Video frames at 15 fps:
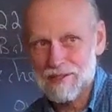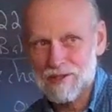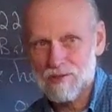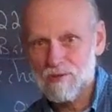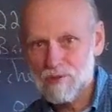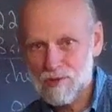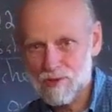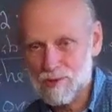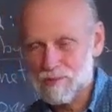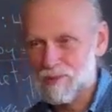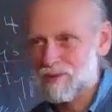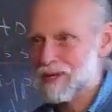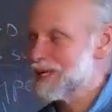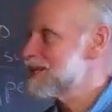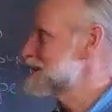YouTube.
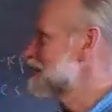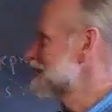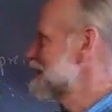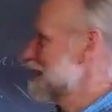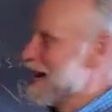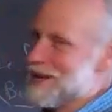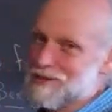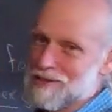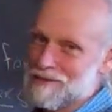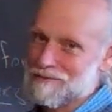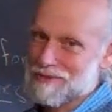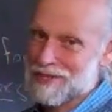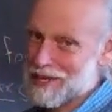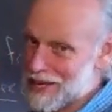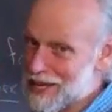Well, as
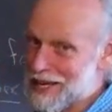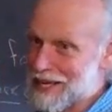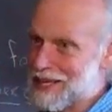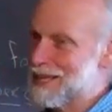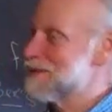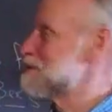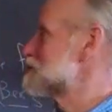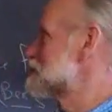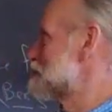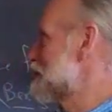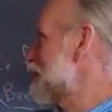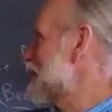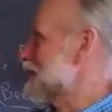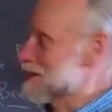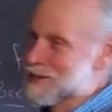of today, it was
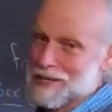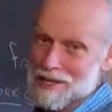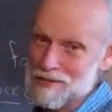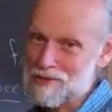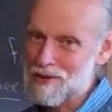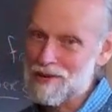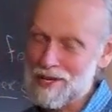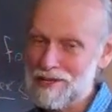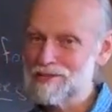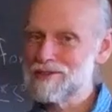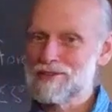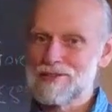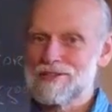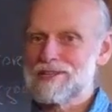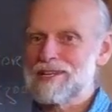blocked. Yesterday, you
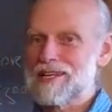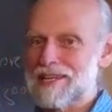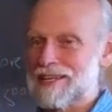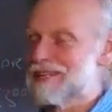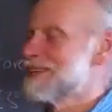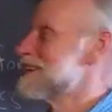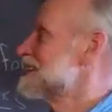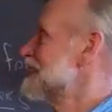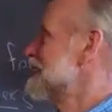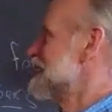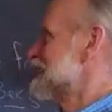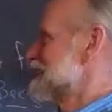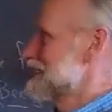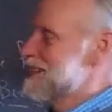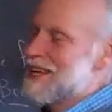could see it.
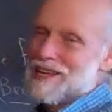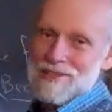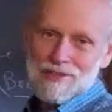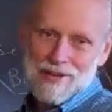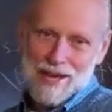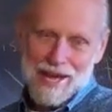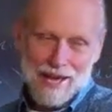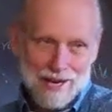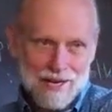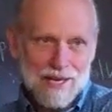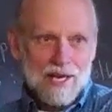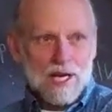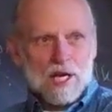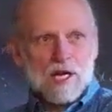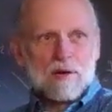Today, you can't
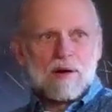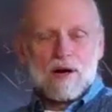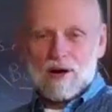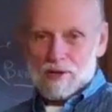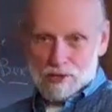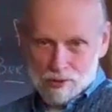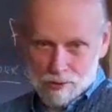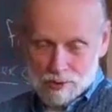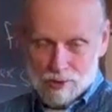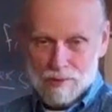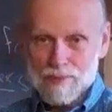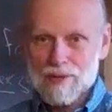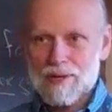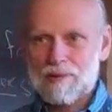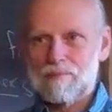on YouTube.
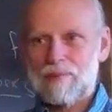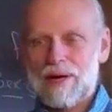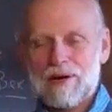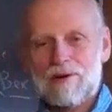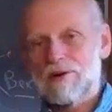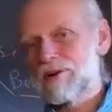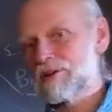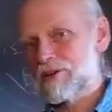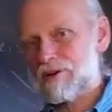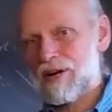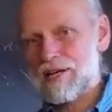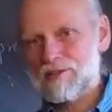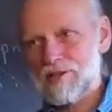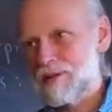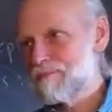But earlier,
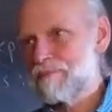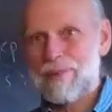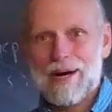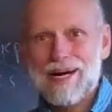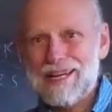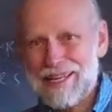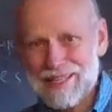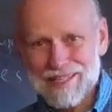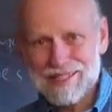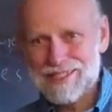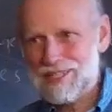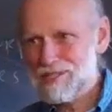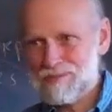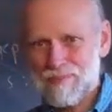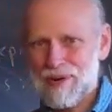I said buy it.
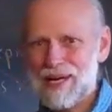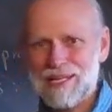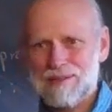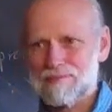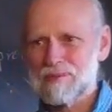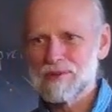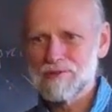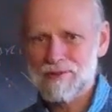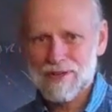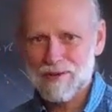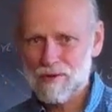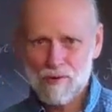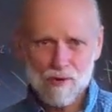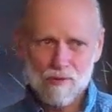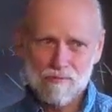Just buy the movie
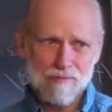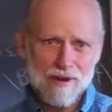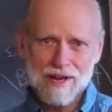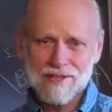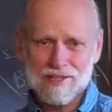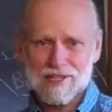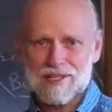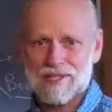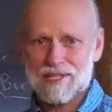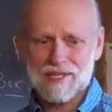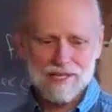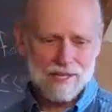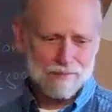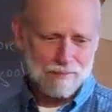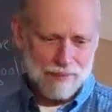or rent
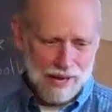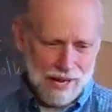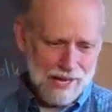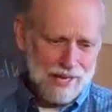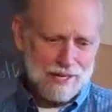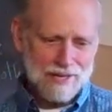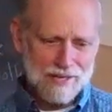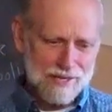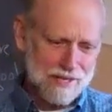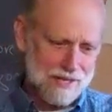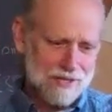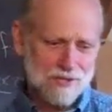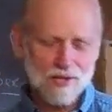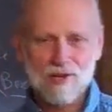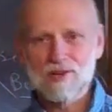it and buy it.
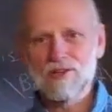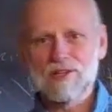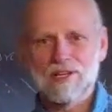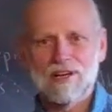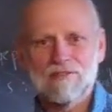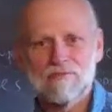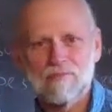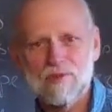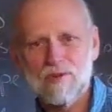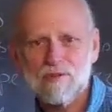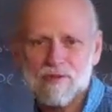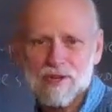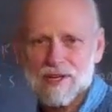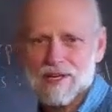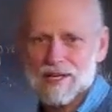It's a good enough
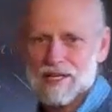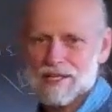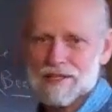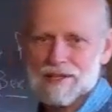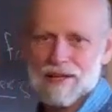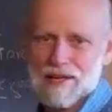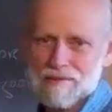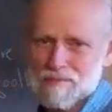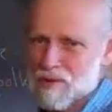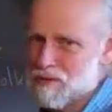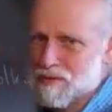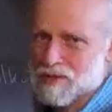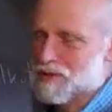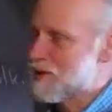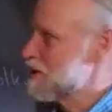movie, and
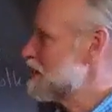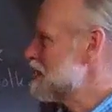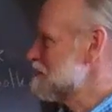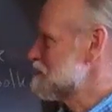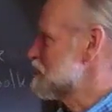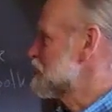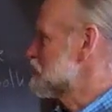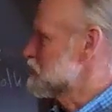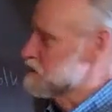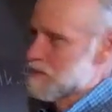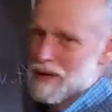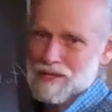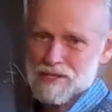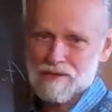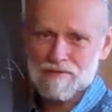movies are not very
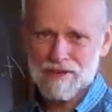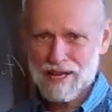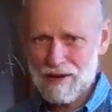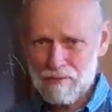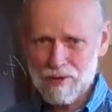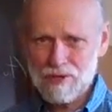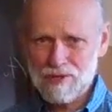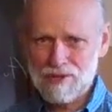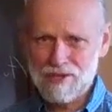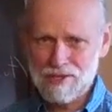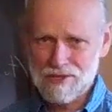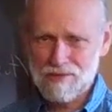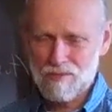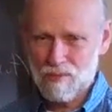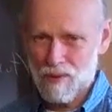expensive. And that way, you
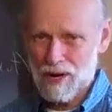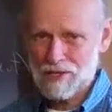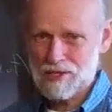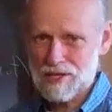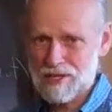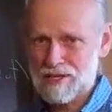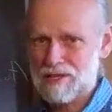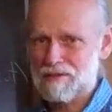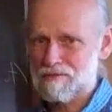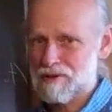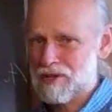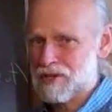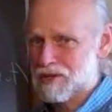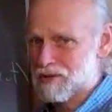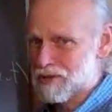could watch it in a
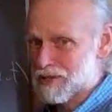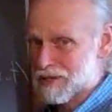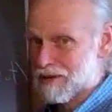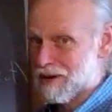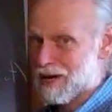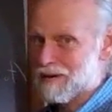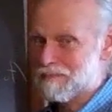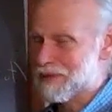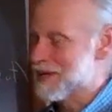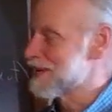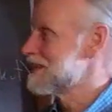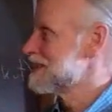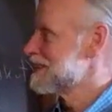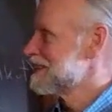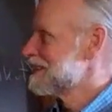really good copy.
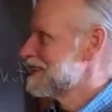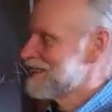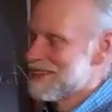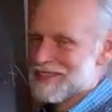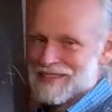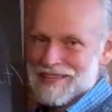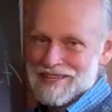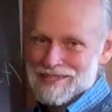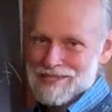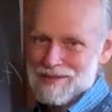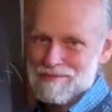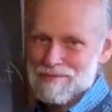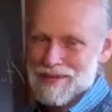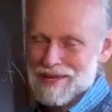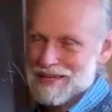
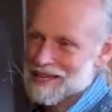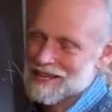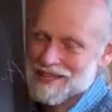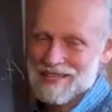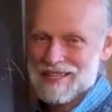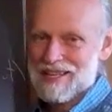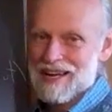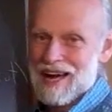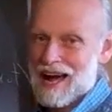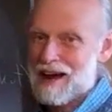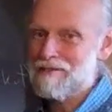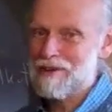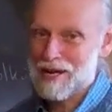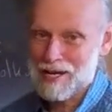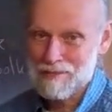
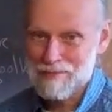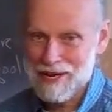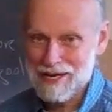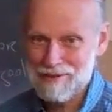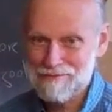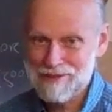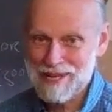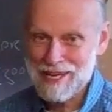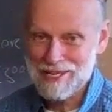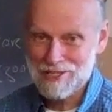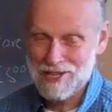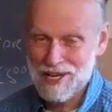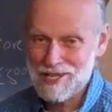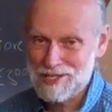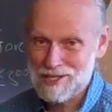I recommend a
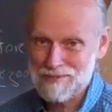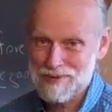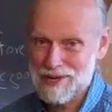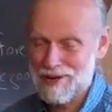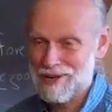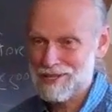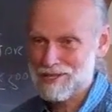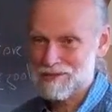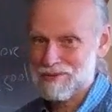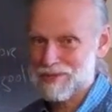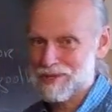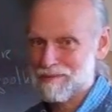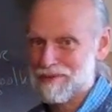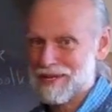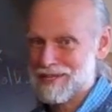VHS, to be honest
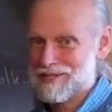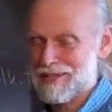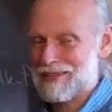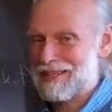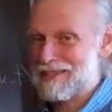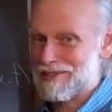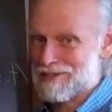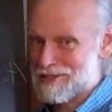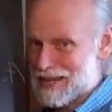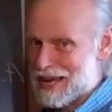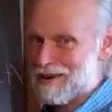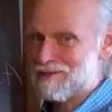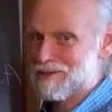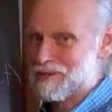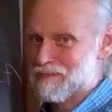with you, because I think the
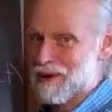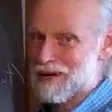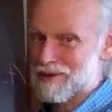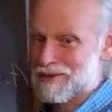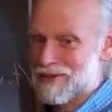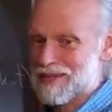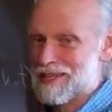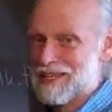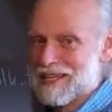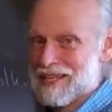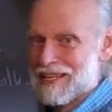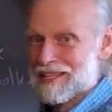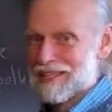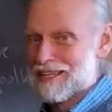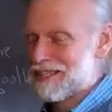sound is better
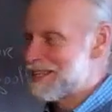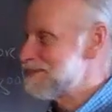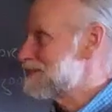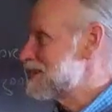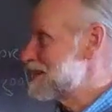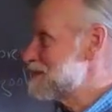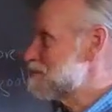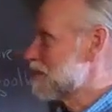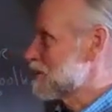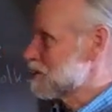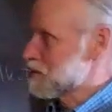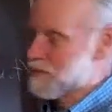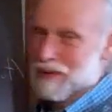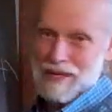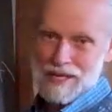than DVD
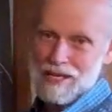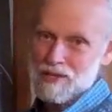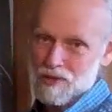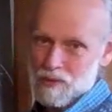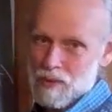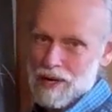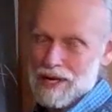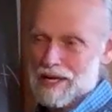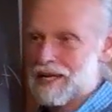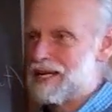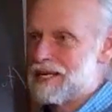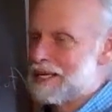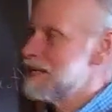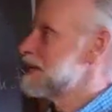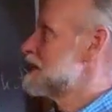players. But either way,
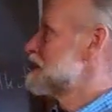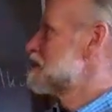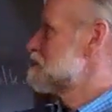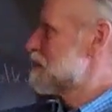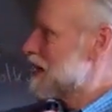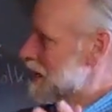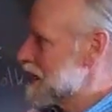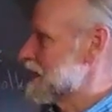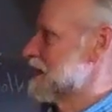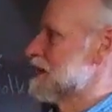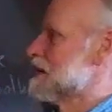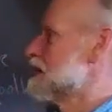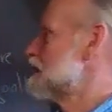buy it.